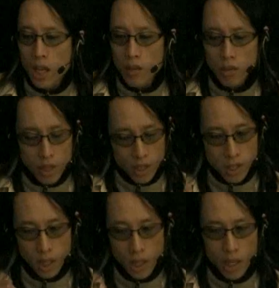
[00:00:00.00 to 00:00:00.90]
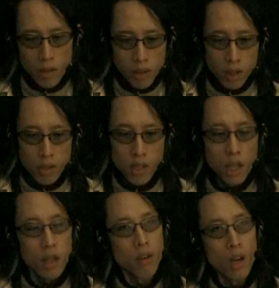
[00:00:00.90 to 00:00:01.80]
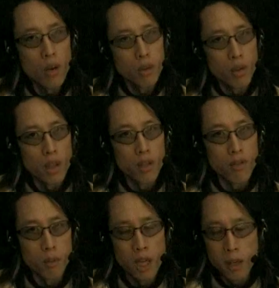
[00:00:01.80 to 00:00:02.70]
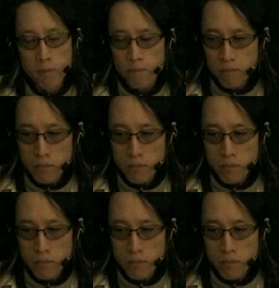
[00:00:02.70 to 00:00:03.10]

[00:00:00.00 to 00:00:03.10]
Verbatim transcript: And hold on a second, I don't think there's anything wrong with doing things for money